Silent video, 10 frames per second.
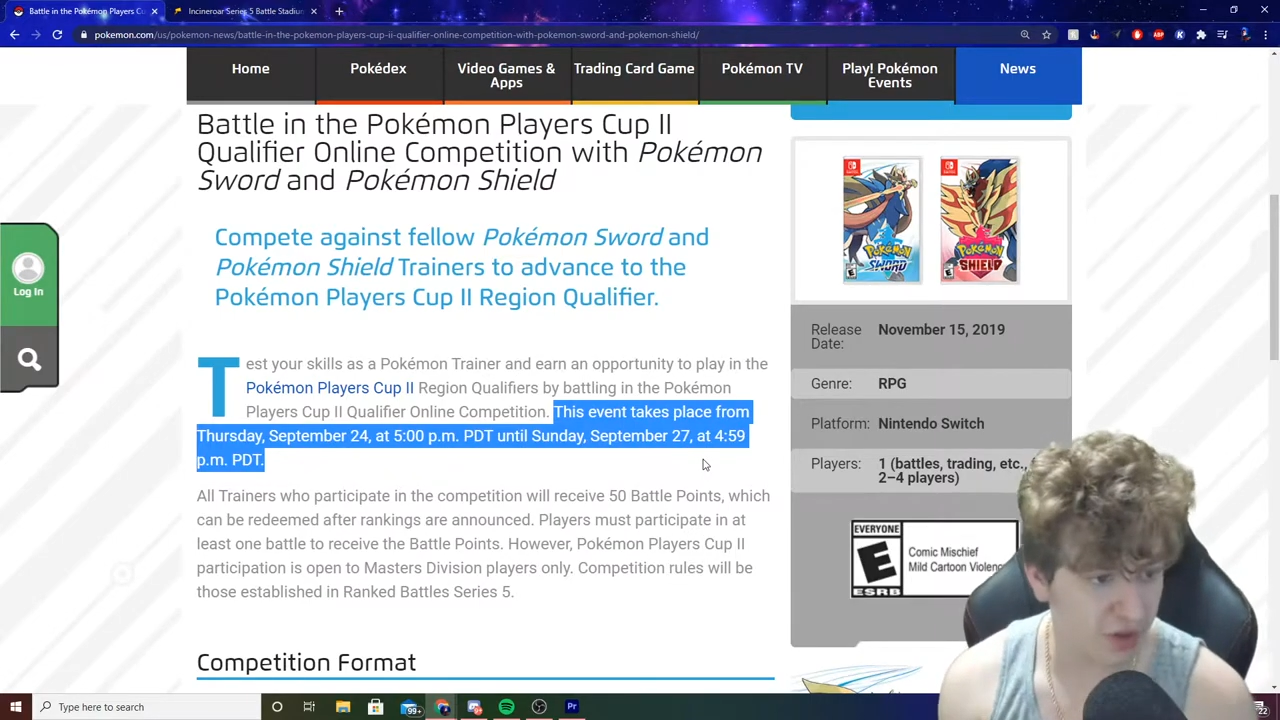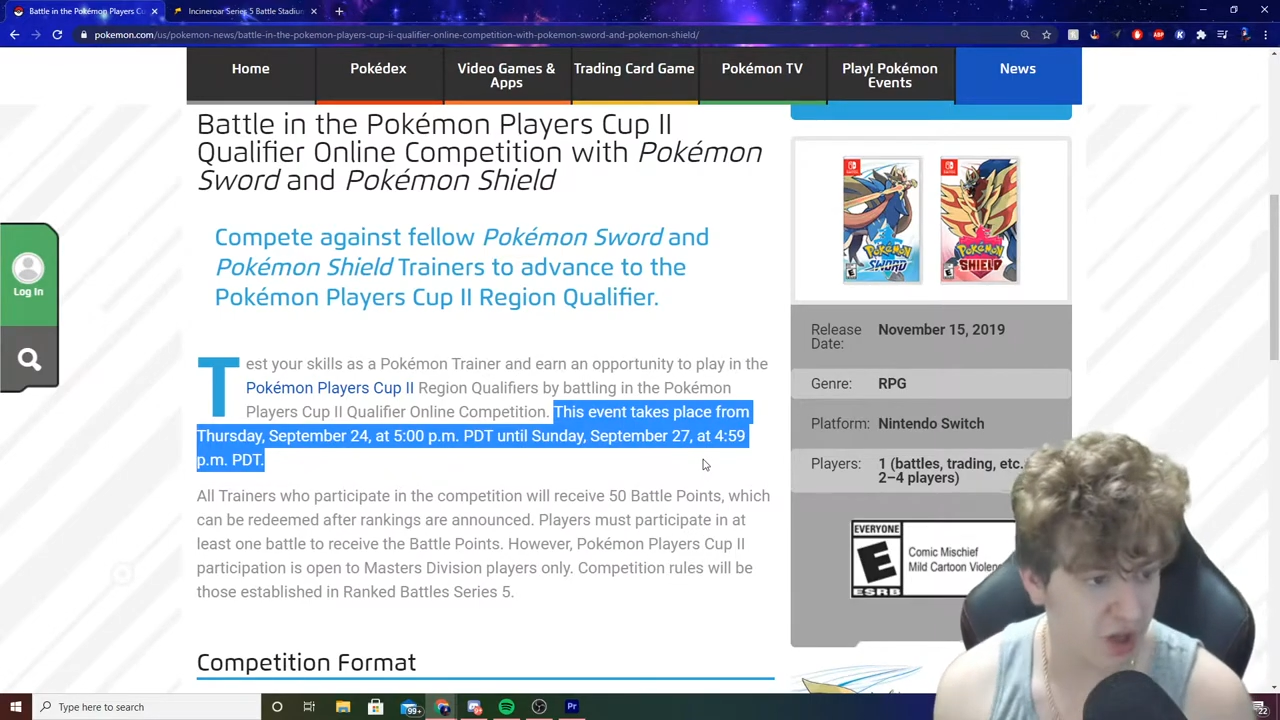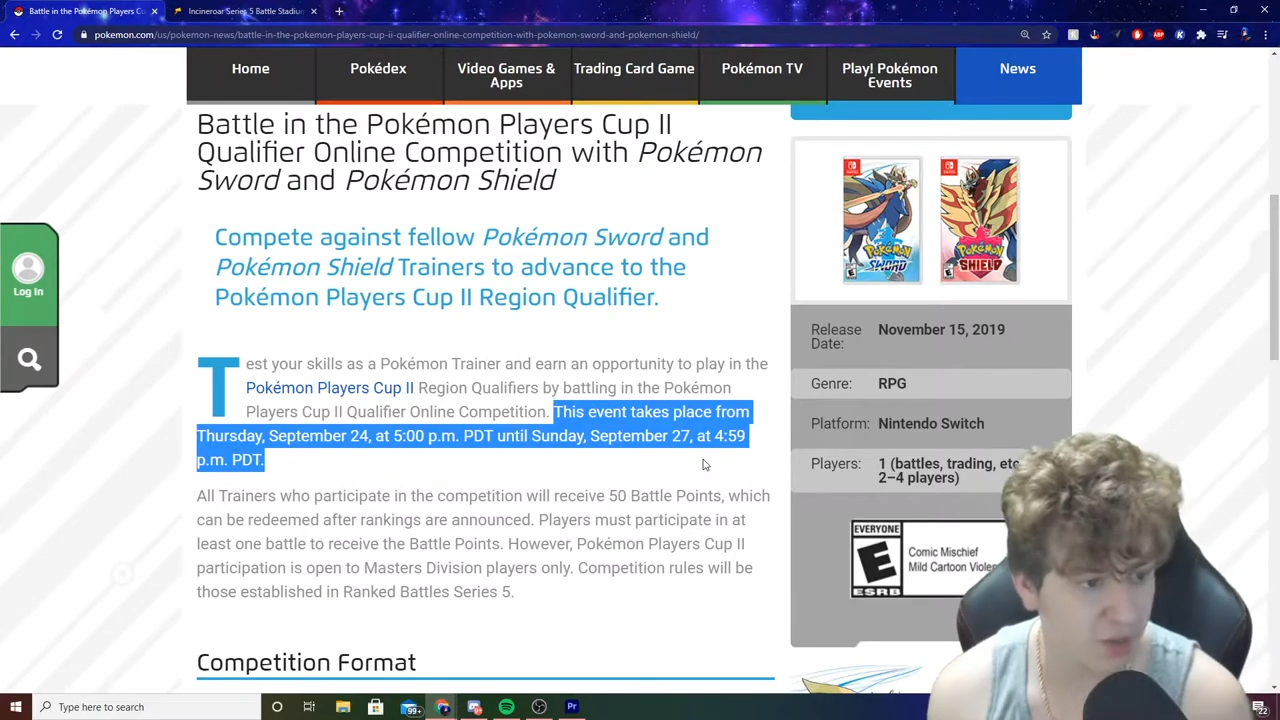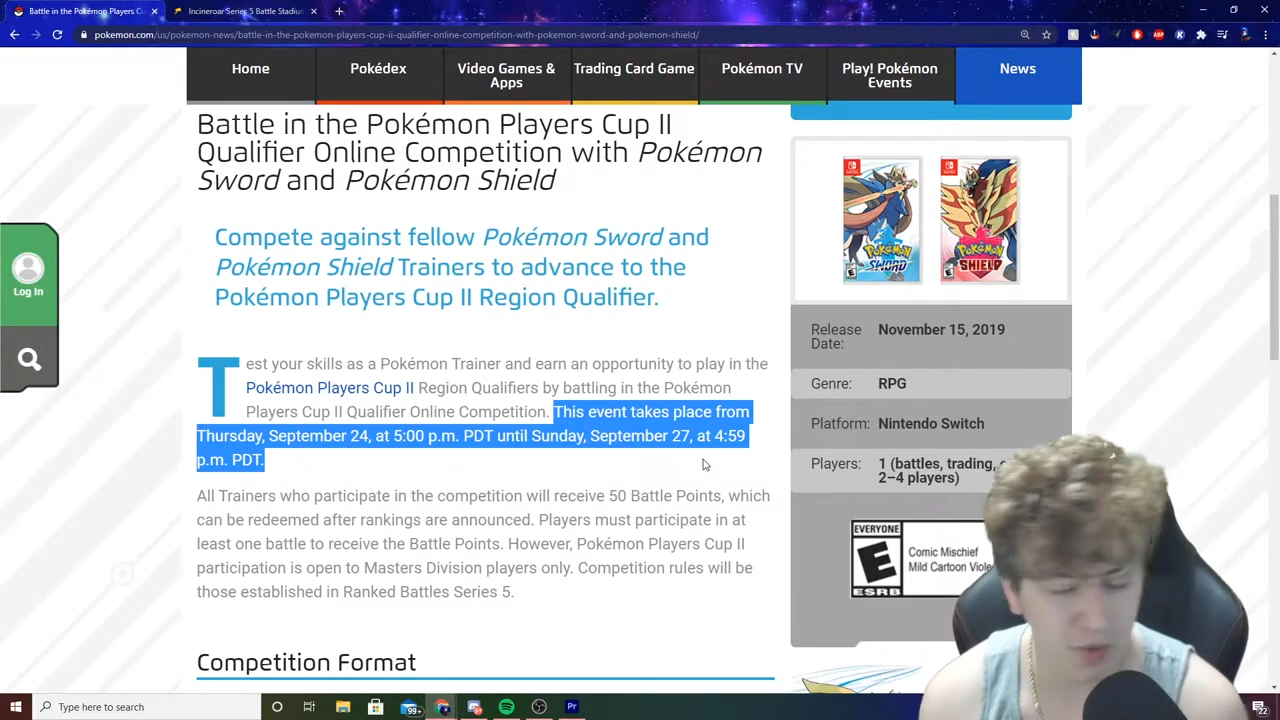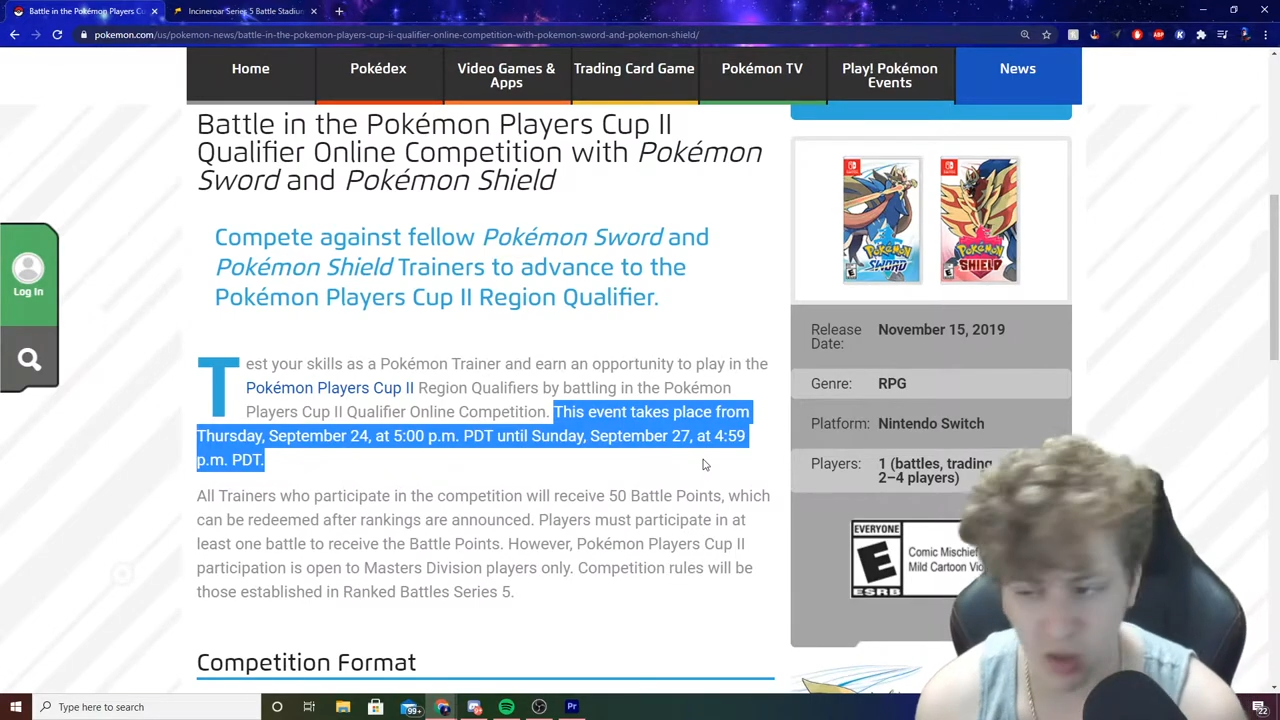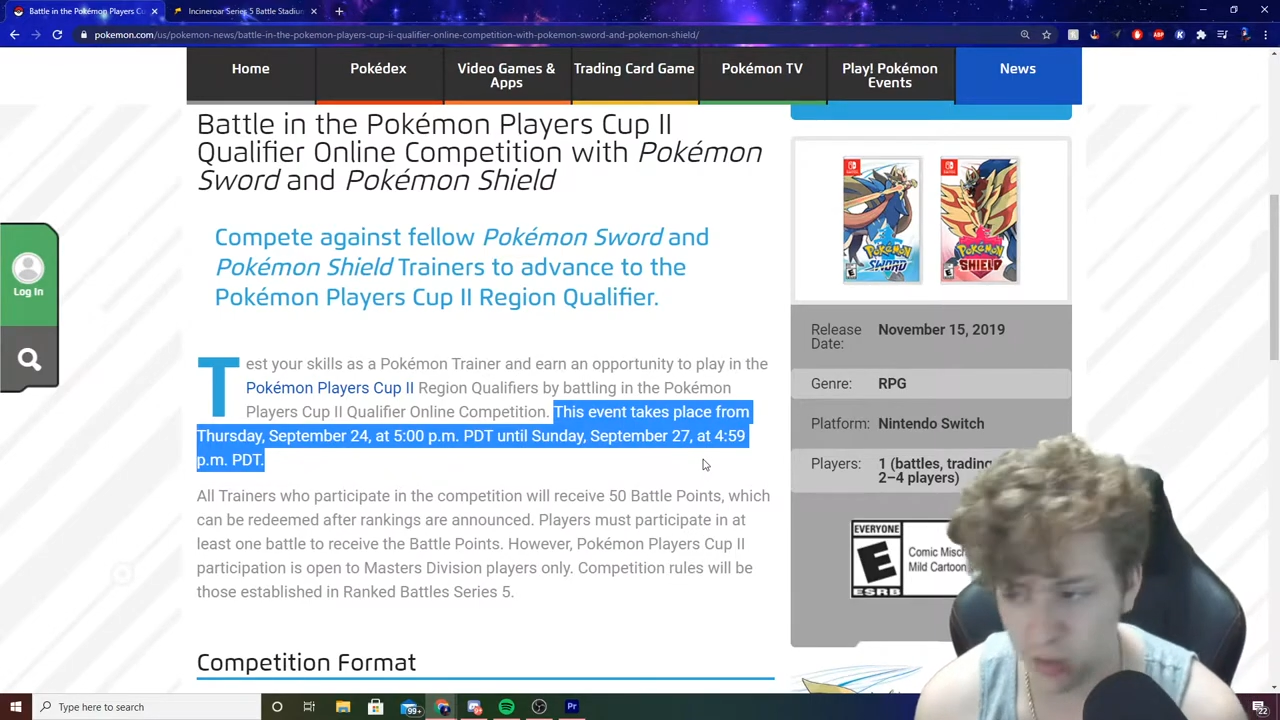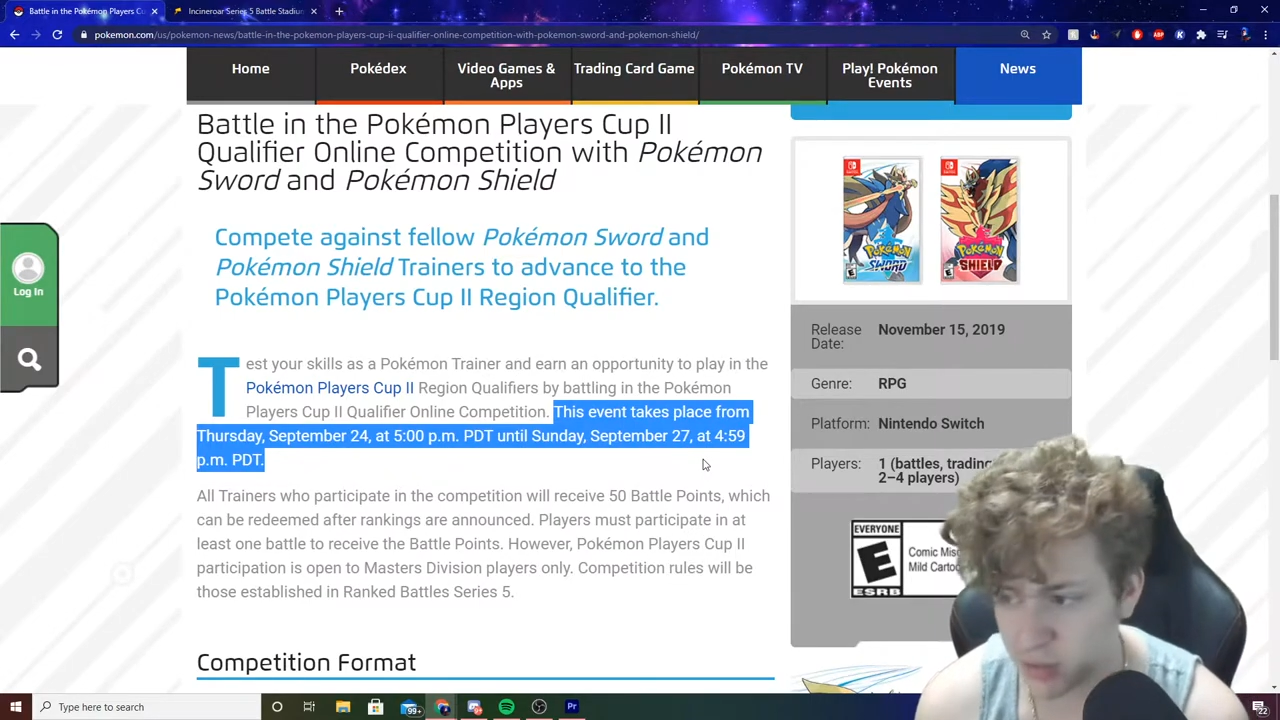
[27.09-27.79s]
8 p.m.